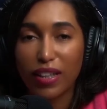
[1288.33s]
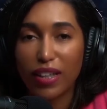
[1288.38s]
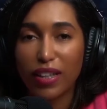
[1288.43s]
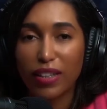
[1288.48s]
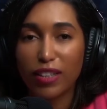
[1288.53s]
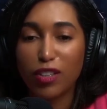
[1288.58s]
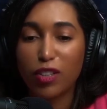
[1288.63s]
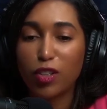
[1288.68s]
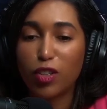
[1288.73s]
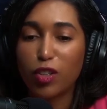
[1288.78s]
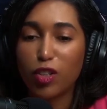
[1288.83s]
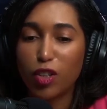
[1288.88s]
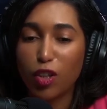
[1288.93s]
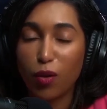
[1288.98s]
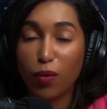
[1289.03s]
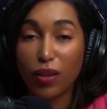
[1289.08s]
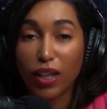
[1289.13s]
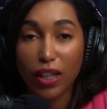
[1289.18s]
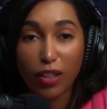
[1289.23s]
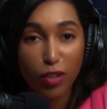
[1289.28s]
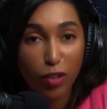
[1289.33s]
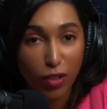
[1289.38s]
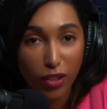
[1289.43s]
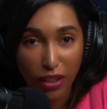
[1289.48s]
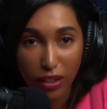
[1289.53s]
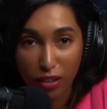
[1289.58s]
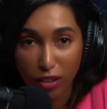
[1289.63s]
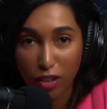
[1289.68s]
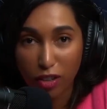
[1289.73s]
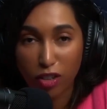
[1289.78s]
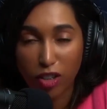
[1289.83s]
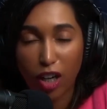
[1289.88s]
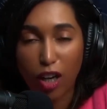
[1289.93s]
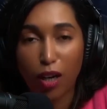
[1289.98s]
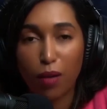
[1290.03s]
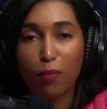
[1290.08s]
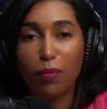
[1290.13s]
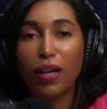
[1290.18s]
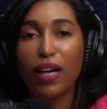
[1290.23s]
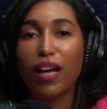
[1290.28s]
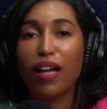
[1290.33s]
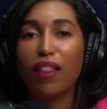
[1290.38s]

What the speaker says: is to show that you did the job,